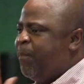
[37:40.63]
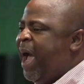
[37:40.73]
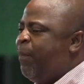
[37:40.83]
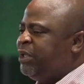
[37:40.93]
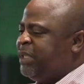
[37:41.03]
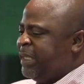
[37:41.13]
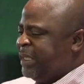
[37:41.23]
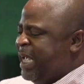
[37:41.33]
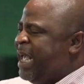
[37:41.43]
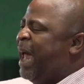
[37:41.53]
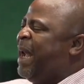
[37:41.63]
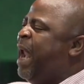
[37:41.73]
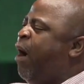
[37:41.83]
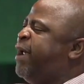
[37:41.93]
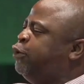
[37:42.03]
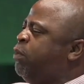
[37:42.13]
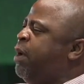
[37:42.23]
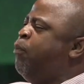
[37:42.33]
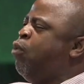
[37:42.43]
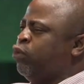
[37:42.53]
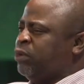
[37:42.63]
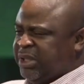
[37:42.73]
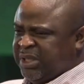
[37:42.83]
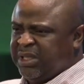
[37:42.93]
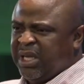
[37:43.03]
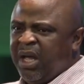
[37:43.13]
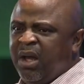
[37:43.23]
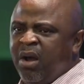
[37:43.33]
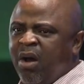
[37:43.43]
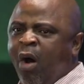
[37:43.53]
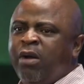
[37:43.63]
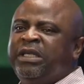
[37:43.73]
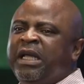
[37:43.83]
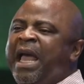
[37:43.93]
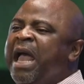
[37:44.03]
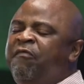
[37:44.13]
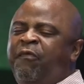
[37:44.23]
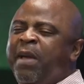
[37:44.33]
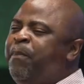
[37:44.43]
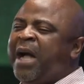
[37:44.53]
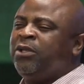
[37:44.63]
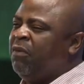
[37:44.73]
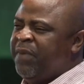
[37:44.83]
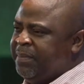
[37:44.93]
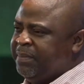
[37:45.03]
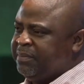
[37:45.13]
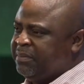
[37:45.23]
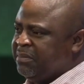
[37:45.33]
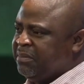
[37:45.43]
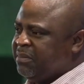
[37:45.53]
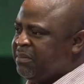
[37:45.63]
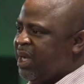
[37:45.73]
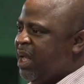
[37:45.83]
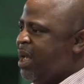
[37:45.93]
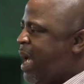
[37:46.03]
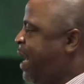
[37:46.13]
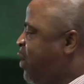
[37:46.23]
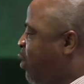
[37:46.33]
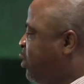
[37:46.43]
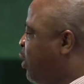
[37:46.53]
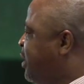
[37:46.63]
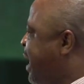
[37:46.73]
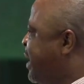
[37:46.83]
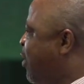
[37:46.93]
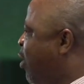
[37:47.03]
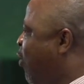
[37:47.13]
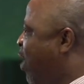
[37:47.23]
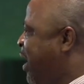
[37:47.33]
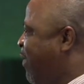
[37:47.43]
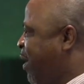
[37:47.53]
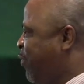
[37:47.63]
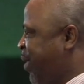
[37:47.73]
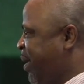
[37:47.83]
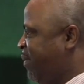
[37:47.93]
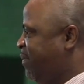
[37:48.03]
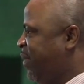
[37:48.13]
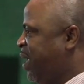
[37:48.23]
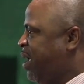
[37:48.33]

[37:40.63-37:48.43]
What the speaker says: The Bible says he allowed it to be bruised until every part of him. And those soldiers did not know what they were doing.